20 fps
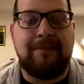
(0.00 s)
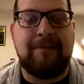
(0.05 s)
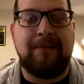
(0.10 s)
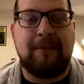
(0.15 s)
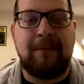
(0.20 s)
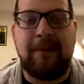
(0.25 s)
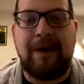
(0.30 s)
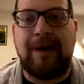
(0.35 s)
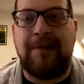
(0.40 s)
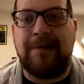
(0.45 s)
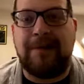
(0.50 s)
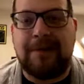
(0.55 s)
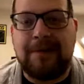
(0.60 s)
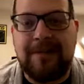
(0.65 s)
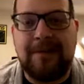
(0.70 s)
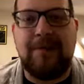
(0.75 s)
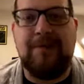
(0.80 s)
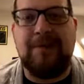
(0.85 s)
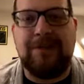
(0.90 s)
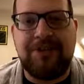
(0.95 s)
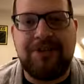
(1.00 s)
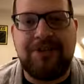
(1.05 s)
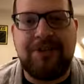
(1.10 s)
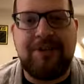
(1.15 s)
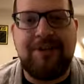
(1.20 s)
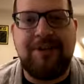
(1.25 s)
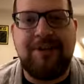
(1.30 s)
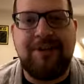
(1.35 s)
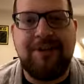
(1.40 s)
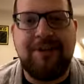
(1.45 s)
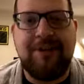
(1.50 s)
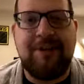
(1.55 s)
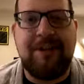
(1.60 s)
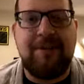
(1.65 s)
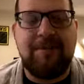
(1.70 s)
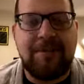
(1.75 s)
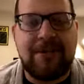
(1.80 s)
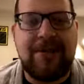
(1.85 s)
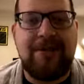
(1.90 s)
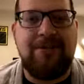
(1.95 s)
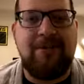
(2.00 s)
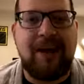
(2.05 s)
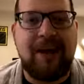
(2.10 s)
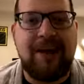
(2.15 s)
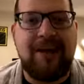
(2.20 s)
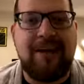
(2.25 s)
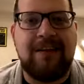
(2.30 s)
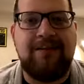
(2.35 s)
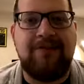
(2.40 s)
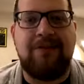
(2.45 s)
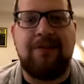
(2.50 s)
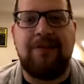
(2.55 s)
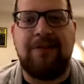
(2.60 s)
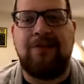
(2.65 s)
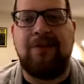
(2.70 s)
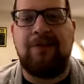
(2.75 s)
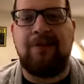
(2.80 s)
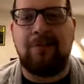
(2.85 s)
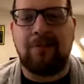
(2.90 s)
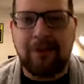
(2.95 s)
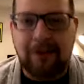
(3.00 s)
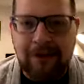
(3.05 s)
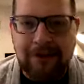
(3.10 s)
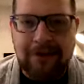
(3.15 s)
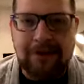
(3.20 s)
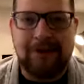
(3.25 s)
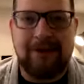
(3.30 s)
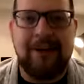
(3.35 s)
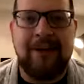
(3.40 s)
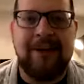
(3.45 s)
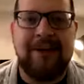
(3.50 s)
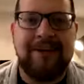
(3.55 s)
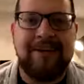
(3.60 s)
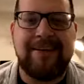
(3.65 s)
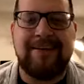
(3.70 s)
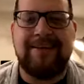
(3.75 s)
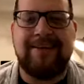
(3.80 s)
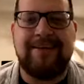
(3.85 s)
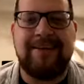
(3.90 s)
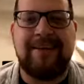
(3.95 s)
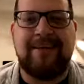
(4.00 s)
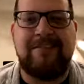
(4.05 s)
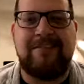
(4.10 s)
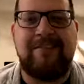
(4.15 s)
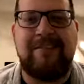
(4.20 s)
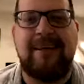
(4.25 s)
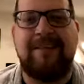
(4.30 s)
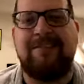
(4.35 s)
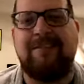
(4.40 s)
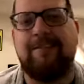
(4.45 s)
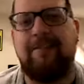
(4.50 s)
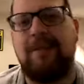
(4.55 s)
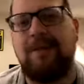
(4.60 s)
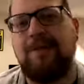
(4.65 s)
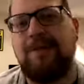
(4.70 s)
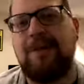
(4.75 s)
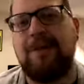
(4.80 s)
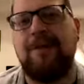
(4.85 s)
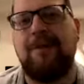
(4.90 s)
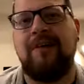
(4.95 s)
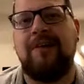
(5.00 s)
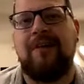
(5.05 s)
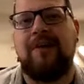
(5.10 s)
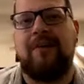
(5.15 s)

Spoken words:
go out in the mission and be united so that the world can see as a testimony